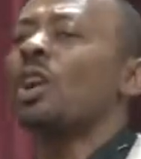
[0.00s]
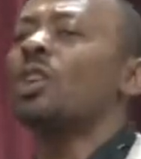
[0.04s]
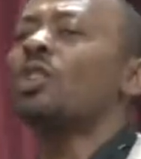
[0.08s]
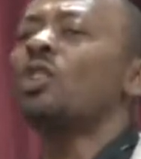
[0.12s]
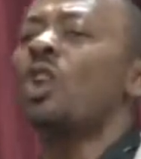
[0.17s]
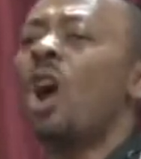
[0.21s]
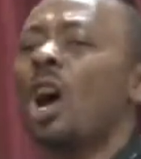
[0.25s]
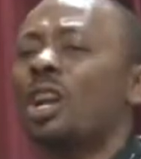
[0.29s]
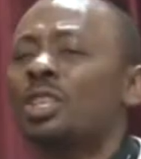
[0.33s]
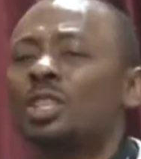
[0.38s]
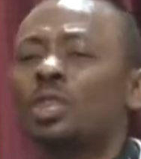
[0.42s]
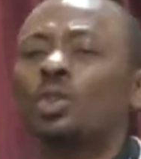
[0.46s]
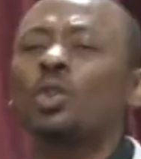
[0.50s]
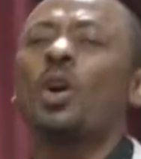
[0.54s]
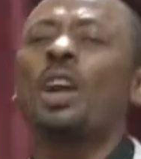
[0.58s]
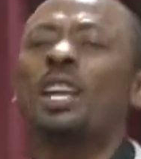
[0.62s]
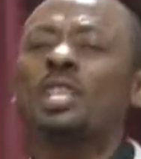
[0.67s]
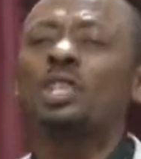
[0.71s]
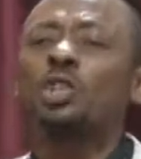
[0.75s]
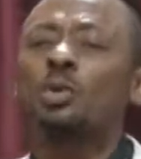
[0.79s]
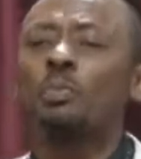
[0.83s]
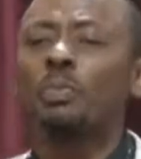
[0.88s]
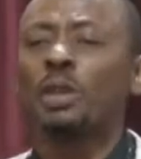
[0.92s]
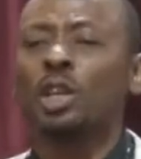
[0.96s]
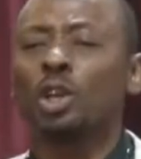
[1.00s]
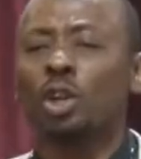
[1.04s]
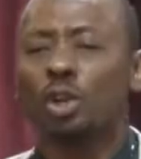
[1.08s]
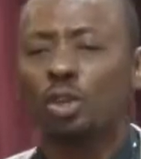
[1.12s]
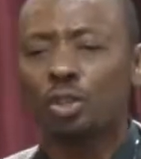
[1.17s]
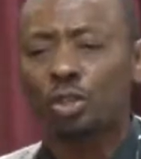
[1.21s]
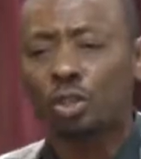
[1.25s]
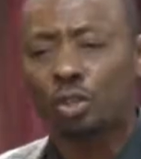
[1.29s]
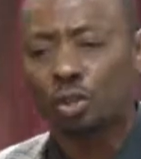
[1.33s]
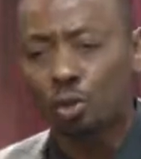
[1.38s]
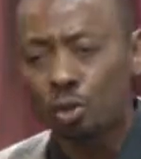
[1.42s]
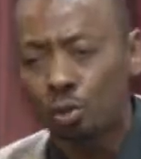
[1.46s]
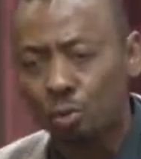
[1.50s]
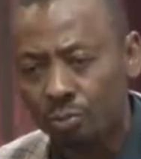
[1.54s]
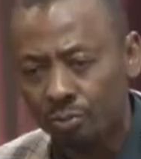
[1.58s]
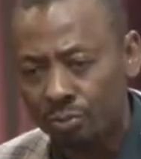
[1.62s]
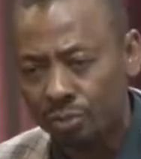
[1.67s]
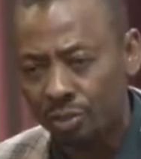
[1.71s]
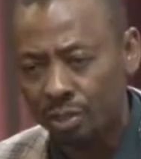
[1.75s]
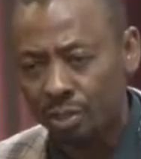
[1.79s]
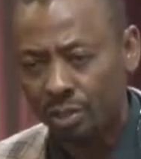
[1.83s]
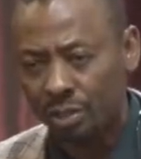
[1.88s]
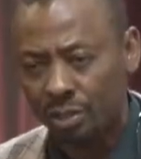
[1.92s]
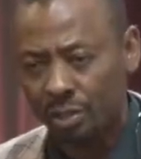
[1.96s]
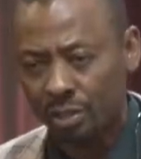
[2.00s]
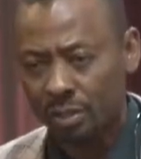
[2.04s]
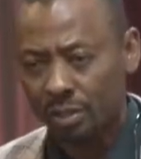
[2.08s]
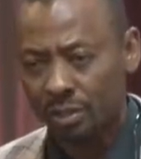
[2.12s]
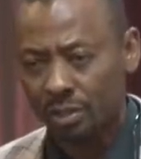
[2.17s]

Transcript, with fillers: are not going to be consumed.